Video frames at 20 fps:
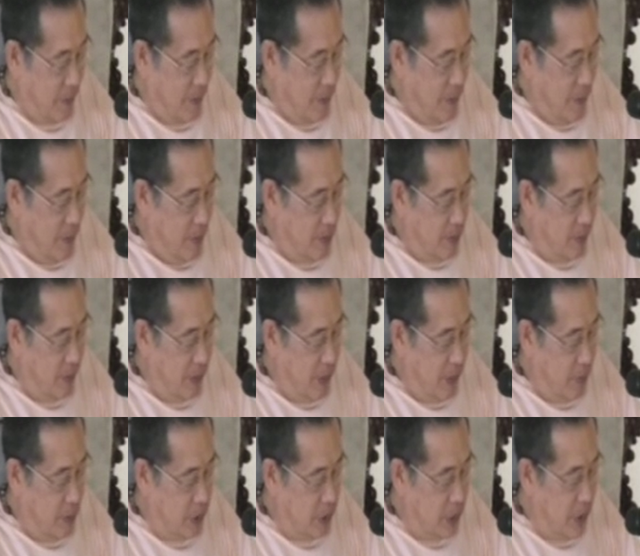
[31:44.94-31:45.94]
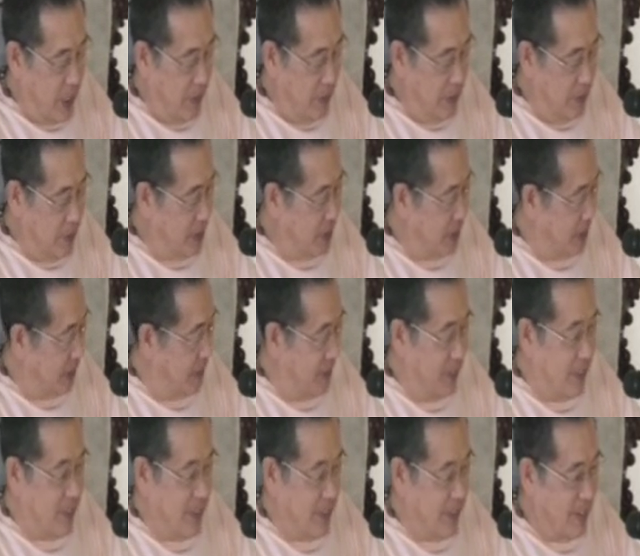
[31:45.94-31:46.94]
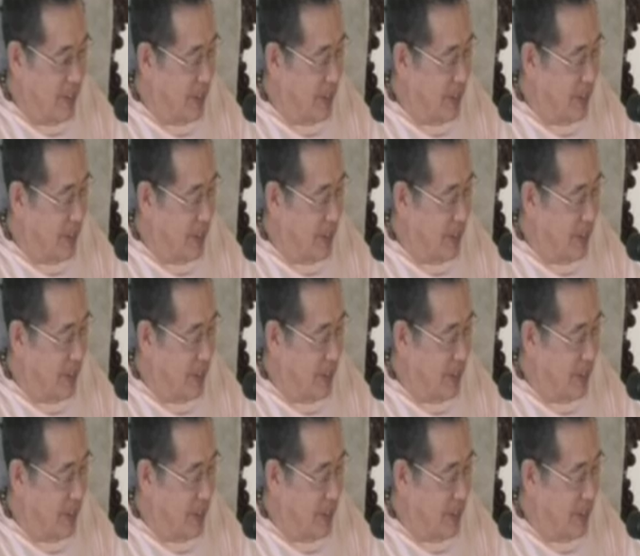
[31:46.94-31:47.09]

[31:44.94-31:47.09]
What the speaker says: So they're always challenging this